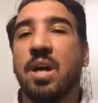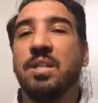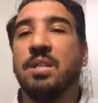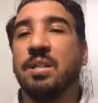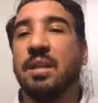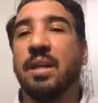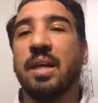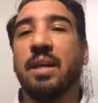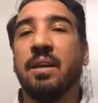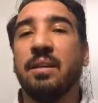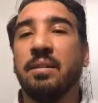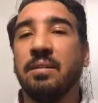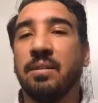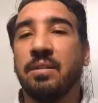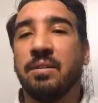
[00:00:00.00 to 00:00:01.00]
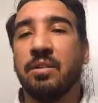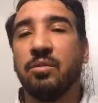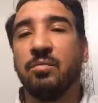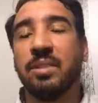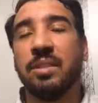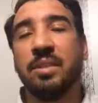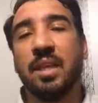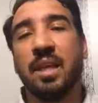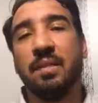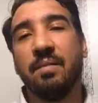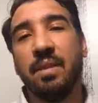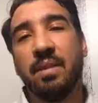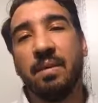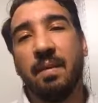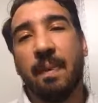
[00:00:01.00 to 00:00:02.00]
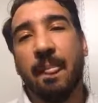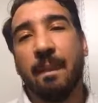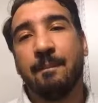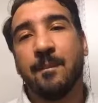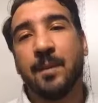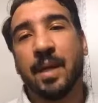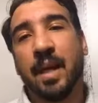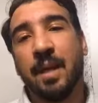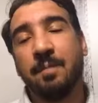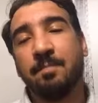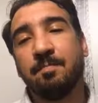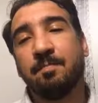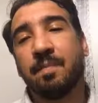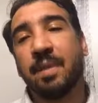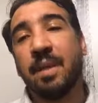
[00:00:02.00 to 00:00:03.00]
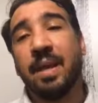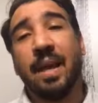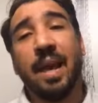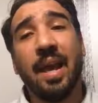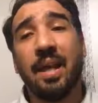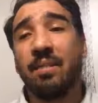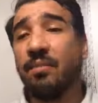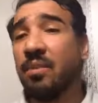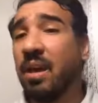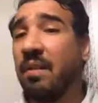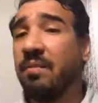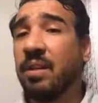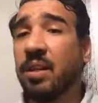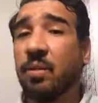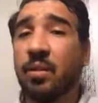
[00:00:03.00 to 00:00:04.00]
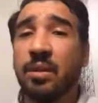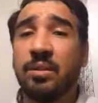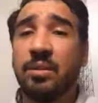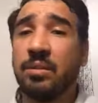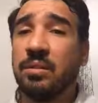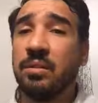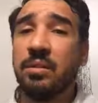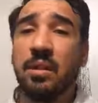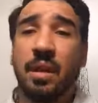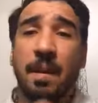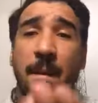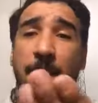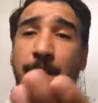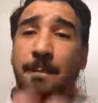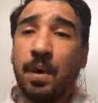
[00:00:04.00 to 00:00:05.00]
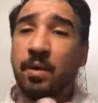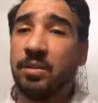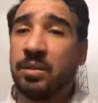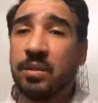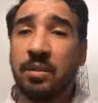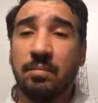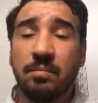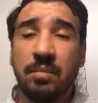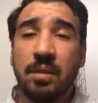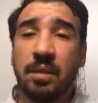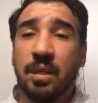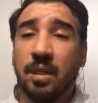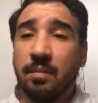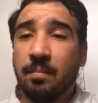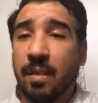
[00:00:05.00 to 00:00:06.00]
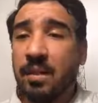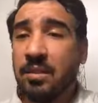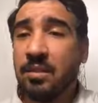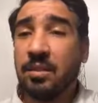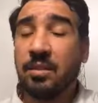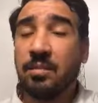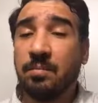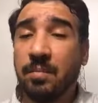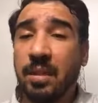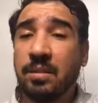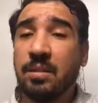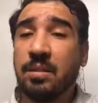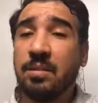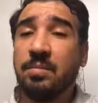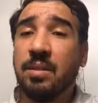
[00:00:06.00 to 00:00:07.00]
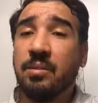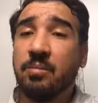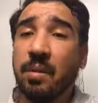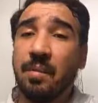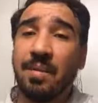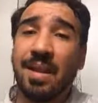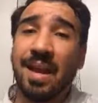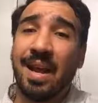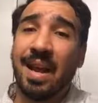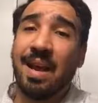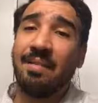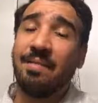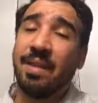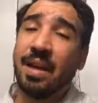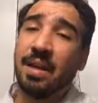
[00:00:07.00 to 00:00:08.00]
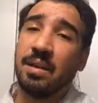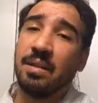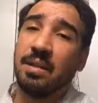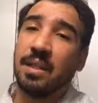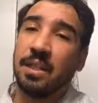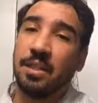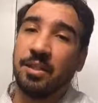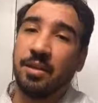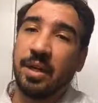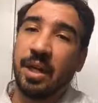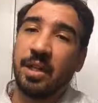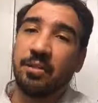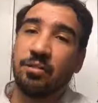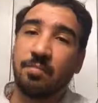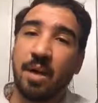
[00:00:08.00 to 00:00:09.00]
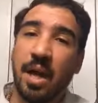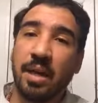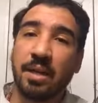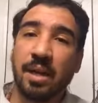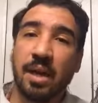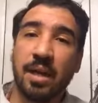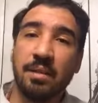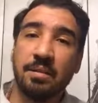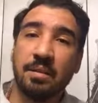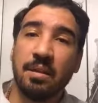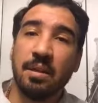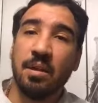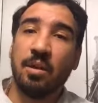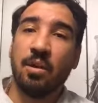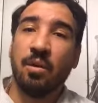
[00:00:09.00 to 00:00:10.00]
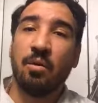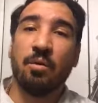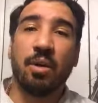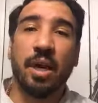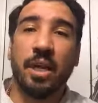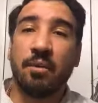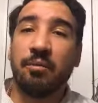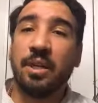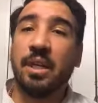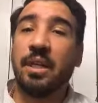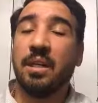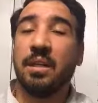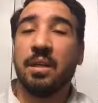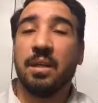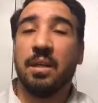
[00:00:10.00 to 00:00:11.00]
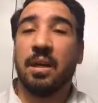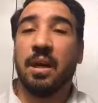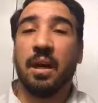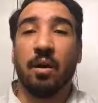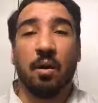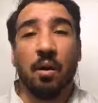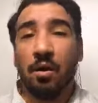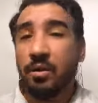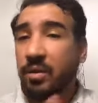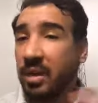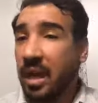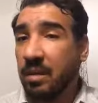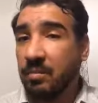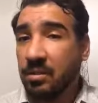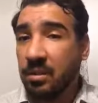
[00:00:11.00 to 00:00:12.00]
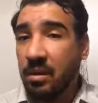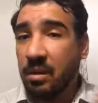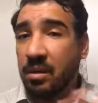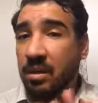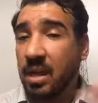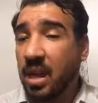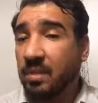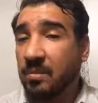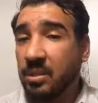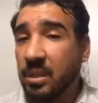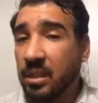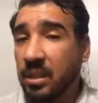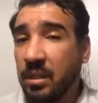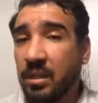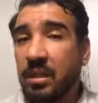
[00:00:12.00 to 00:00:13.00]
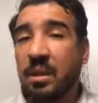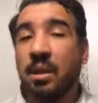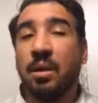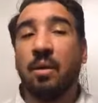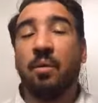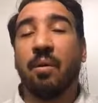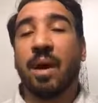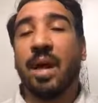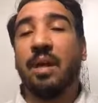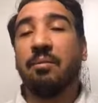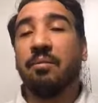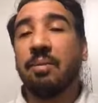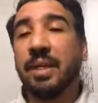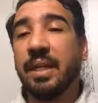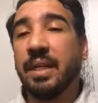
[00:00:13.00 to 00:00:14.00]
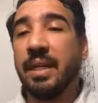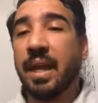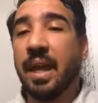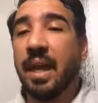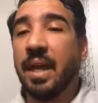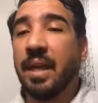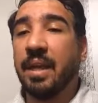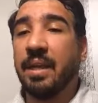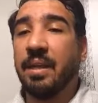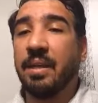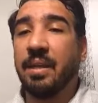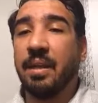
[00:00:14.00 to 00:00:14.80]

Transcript: it later because it'll be saved. Okay? And if you have any questions, post them. Message me. Remember that I have that Dear Angel podcast where I read all anonymously, where I read a